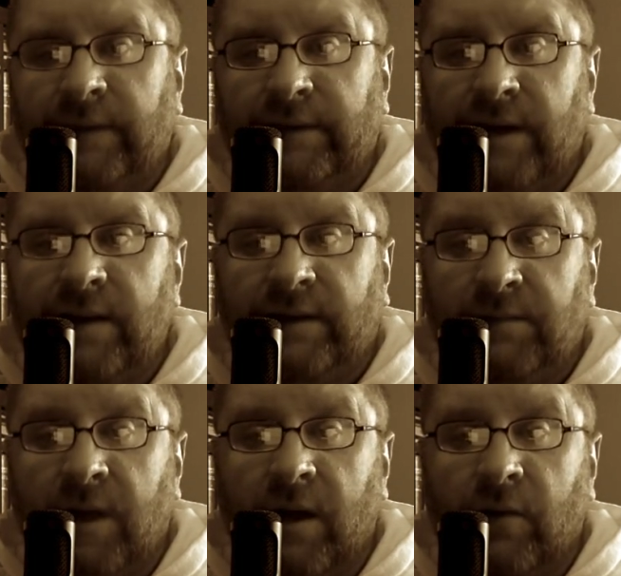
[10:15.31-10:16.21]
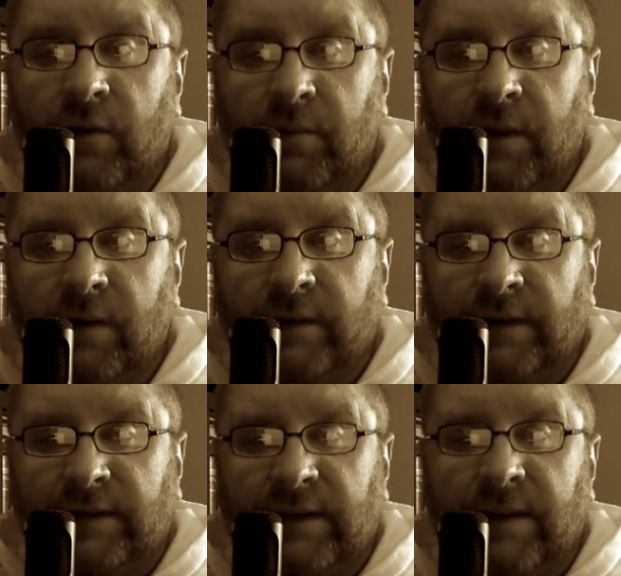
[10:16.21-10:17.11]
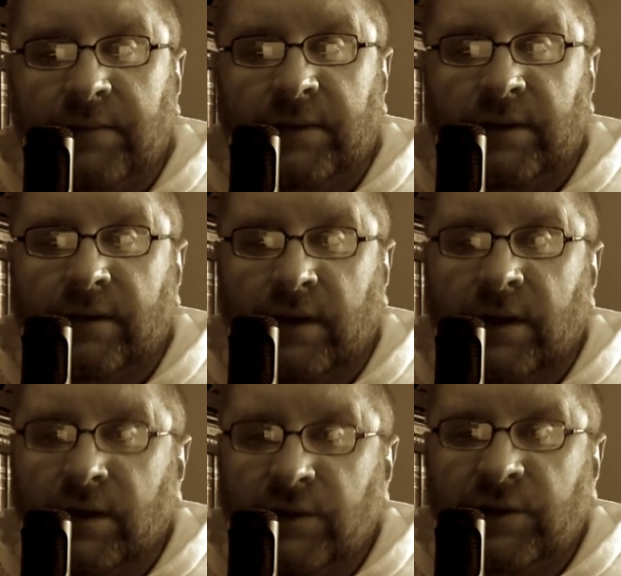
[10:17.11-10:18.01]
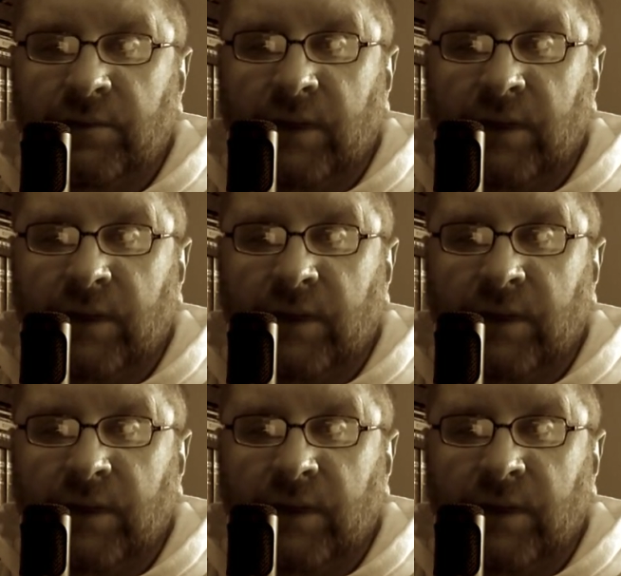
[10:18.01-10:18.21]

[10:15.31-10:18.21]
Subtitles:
a tiny smile would appear as he slept, and she'd be